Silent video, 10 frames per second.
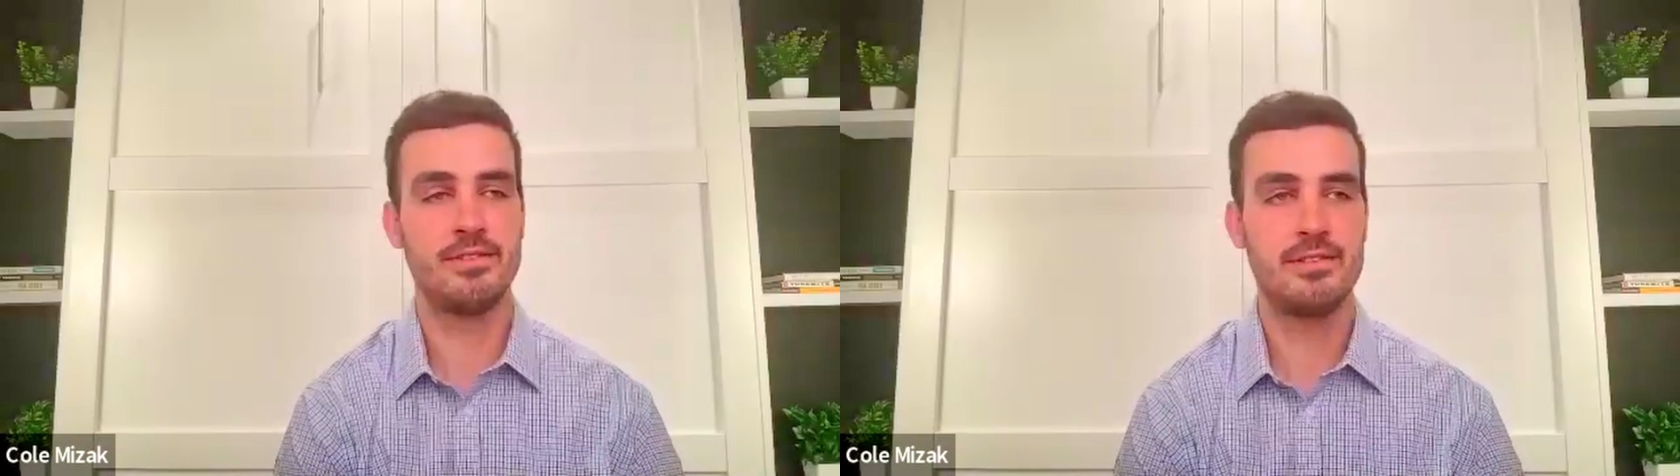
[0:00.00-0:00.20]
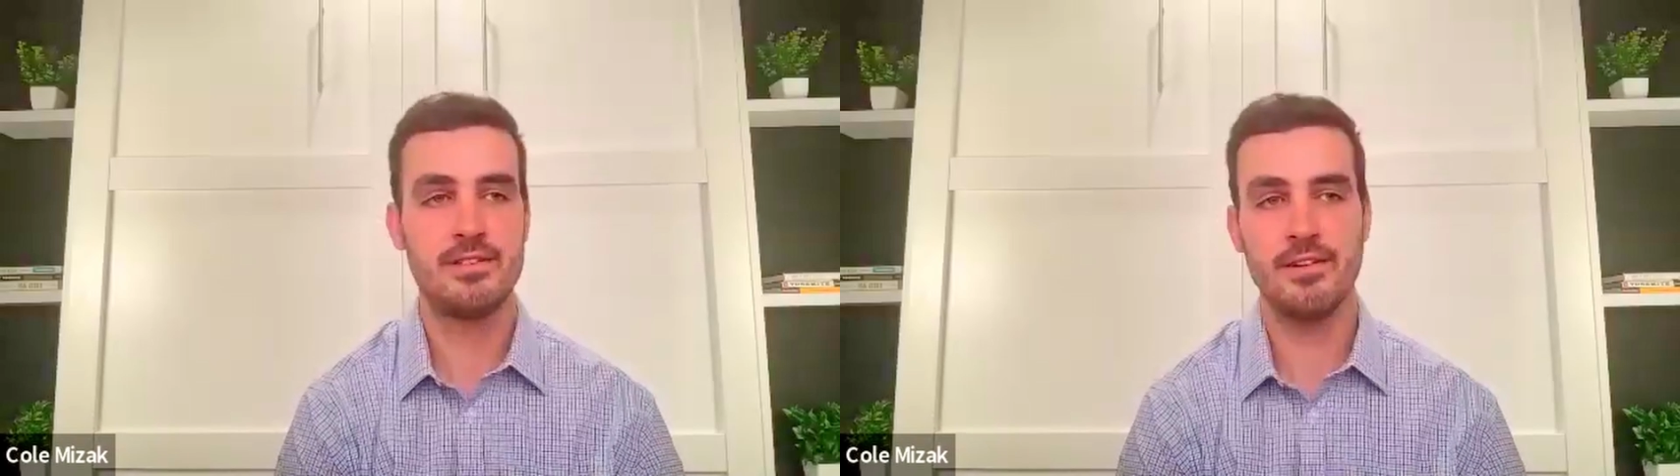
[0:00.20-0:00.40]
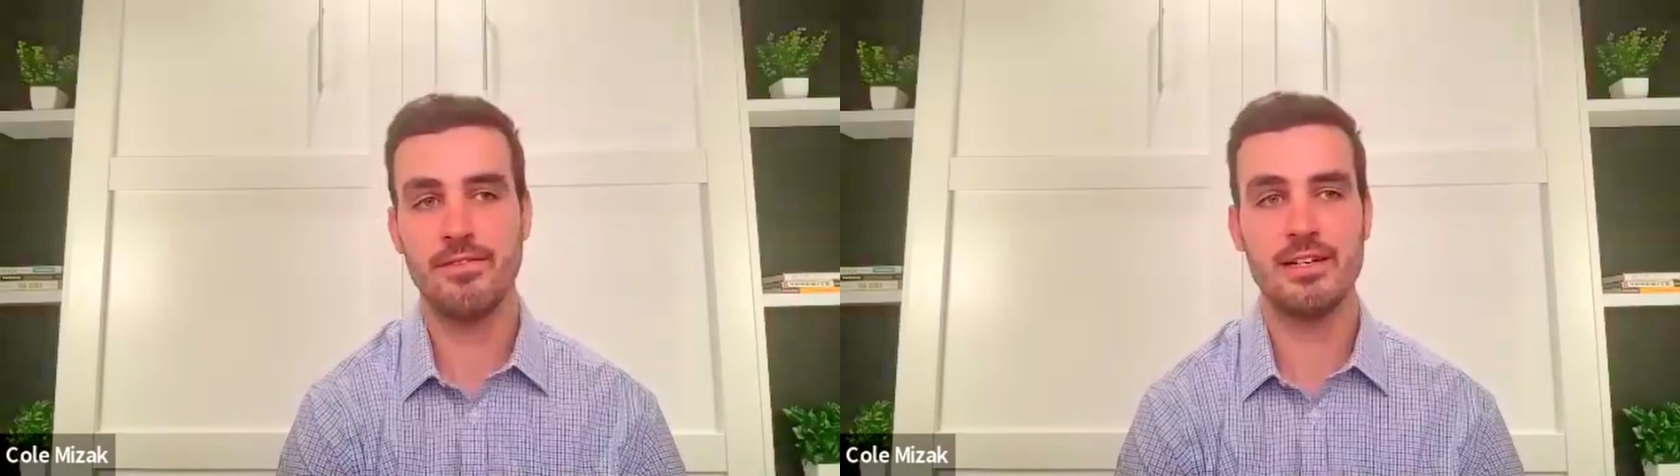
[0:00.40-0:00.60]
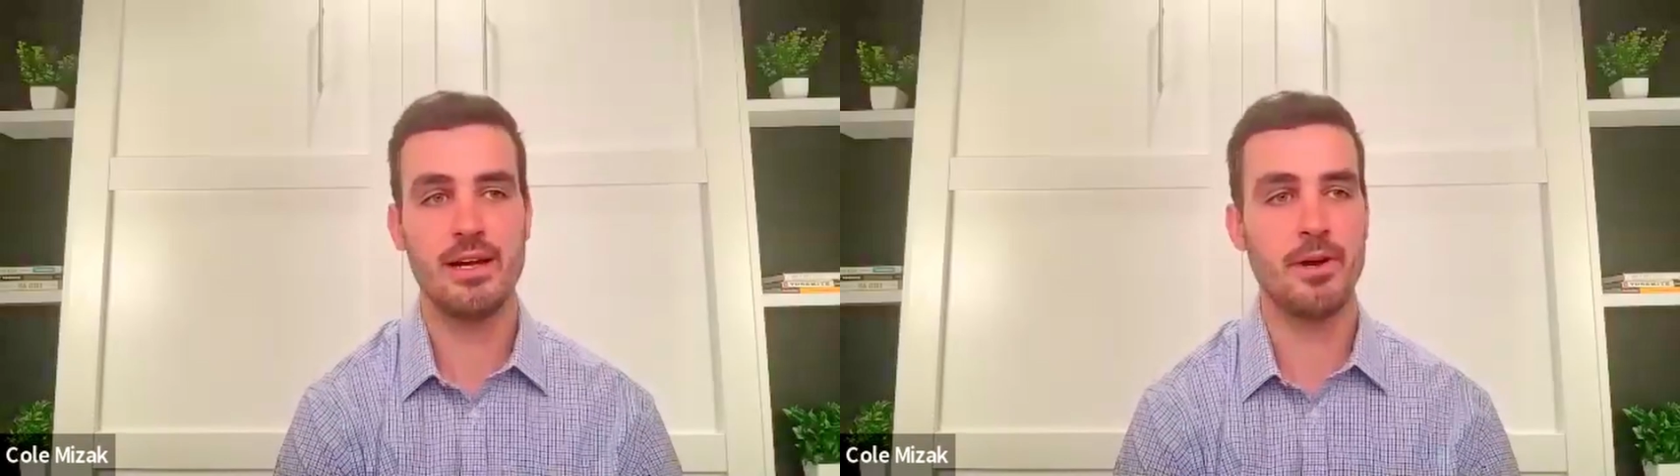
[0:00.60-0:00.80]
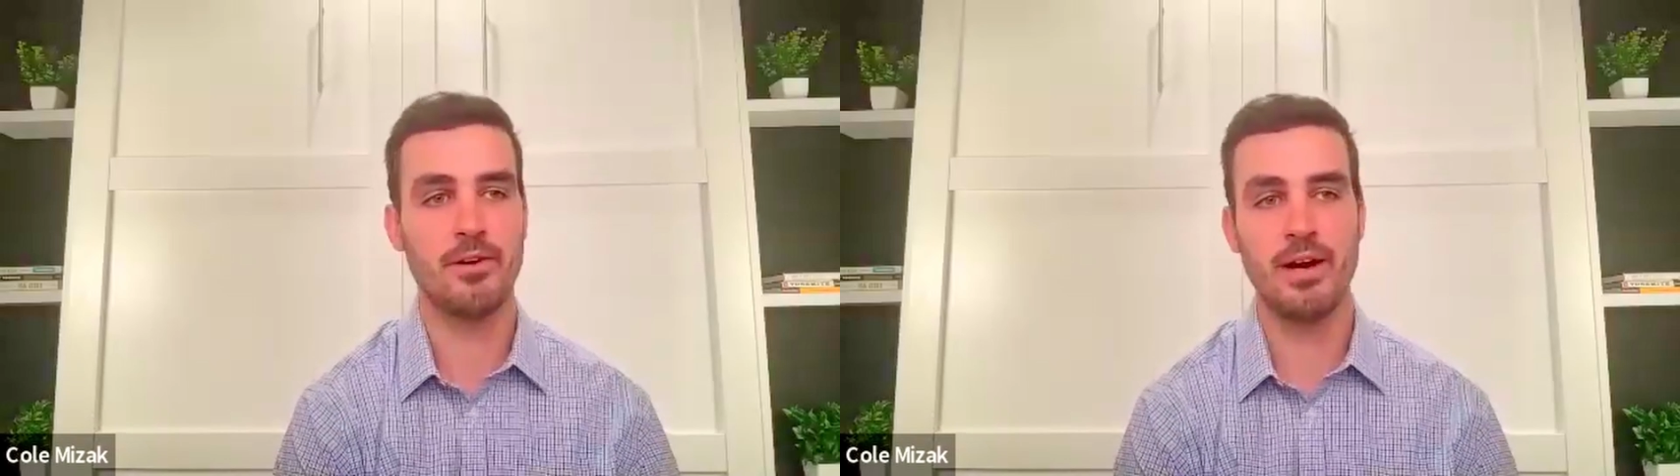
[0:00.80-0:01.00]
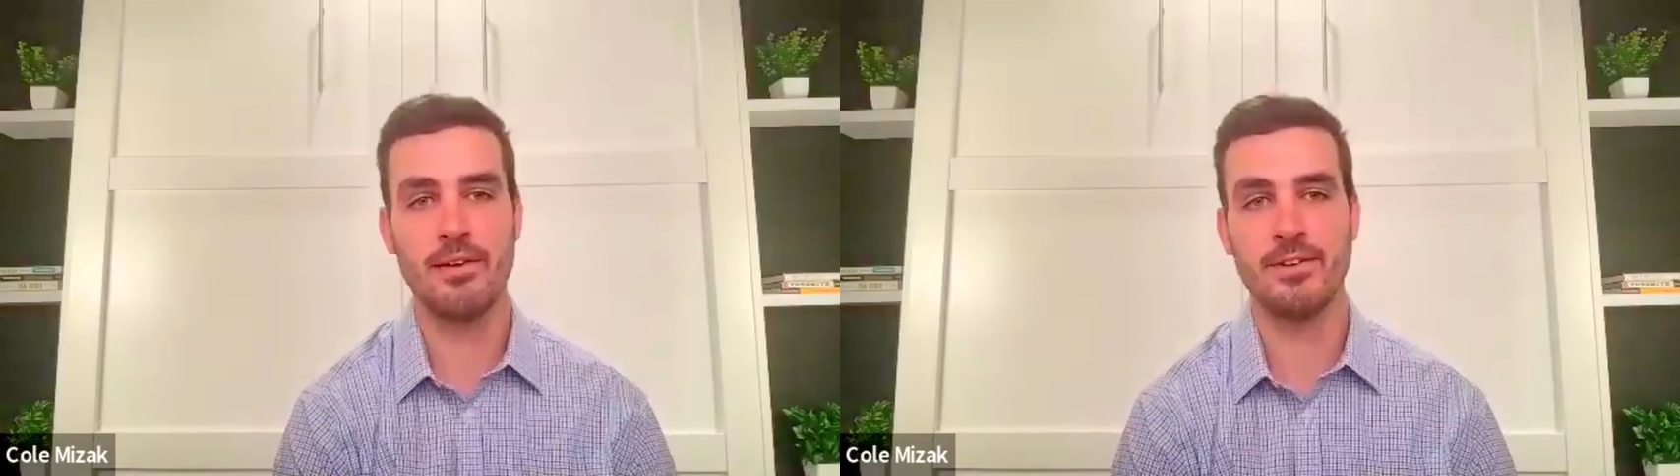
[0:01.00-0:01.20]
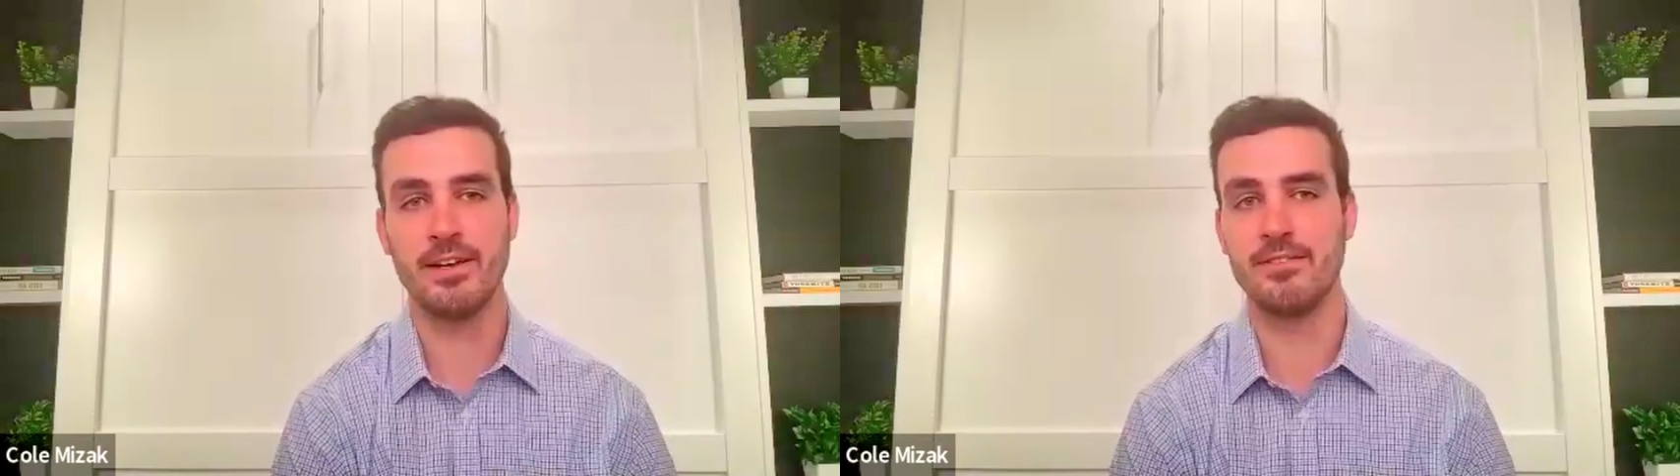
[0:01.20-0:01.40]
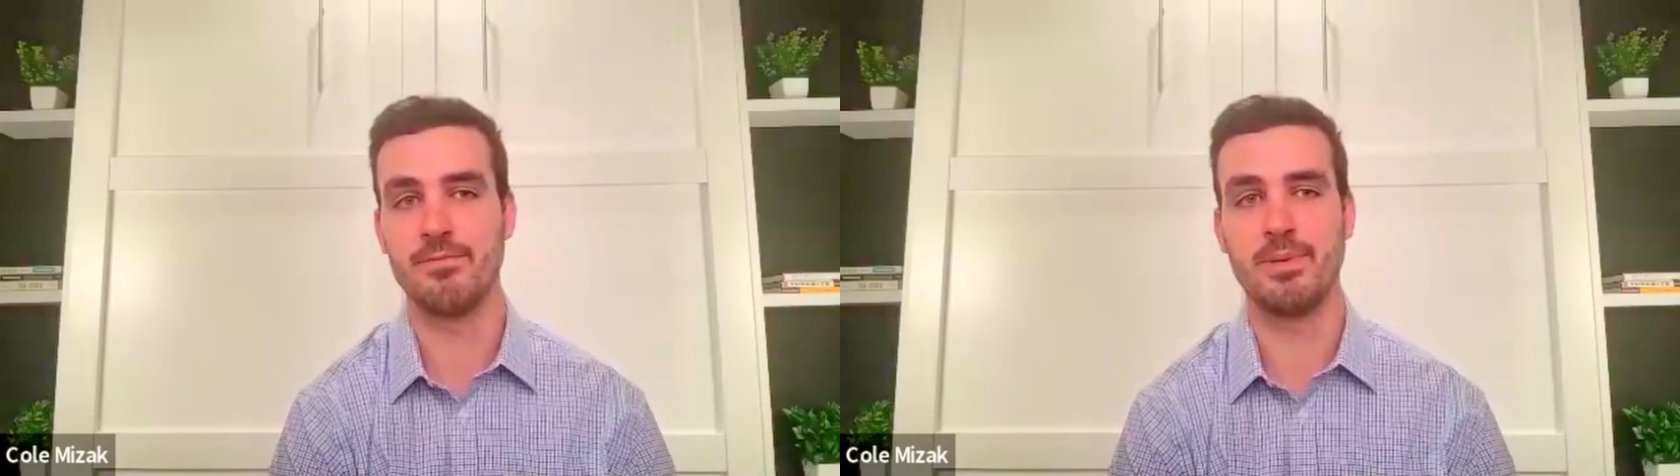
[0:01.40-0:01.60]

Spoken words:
different demographics of